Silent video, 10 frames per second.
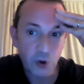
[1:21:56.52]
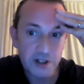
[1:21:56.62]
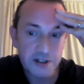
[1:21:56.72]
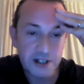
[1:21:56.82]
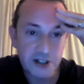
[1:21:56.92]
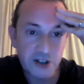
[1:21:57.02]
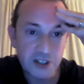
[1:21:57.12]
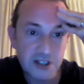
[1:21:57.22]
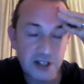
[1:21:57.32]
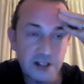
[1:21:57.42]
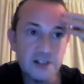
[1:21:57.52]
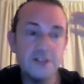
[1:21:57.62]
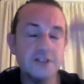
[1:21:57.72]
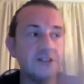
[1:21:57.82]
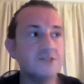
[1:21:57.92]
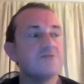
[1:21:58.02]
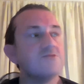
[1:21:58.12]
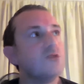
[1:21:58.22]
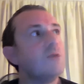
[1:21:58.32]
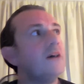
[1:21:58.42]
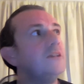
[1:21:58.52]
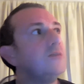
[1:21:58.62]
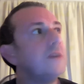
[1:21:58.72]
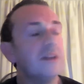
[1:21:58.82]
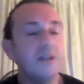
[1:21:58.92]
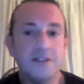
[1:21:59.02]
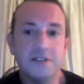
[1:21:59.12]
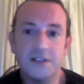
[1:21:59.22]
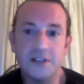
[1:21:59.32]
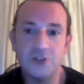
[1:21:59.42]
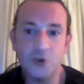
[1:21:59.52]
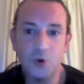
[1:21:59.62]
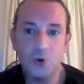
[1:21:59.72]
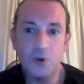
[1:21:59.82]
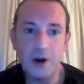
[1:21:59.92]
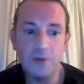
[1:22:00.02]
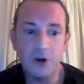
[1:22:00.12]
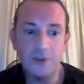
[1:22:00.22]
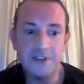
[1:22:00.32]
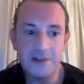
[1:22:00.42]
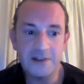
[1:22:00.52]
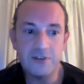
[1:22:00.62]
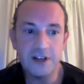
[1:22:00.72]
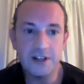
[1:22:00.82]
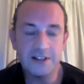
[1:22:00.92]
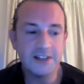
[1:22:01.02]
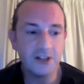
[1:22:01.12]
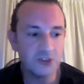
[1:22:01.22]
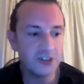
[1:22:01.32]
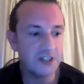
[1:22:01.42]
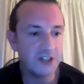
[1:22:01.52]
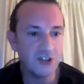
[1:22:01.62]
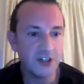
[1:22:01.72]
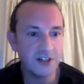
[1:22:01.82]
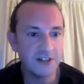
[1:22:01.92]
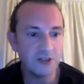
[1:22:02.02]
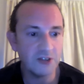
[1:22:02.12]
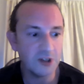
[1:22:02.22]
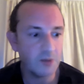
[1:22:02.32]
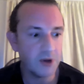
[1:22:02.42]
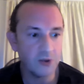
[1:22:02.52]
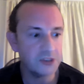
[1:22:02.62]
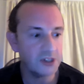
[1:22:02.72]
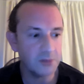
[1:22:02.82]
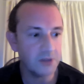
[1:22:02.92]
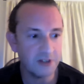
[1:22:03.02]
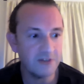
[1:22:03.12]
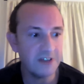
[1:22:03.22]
all it's actually done is is reminded me that it's it's all about moments. Every, and it sounds a cliche, it sounds like a postcard, but it